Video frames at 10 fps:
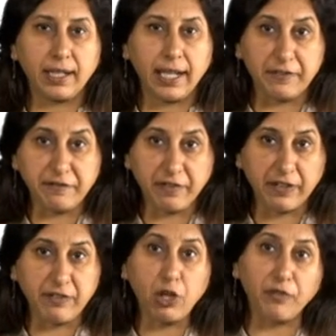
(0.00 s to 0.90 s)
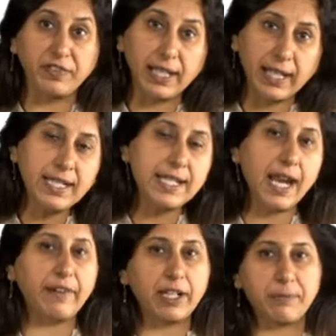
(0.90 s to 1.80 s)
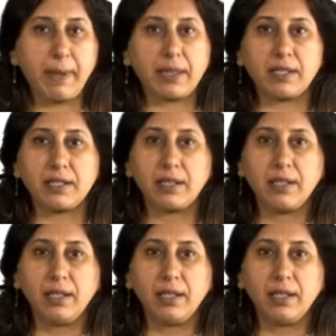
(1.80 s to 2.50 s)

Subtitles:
In favor of indirect method,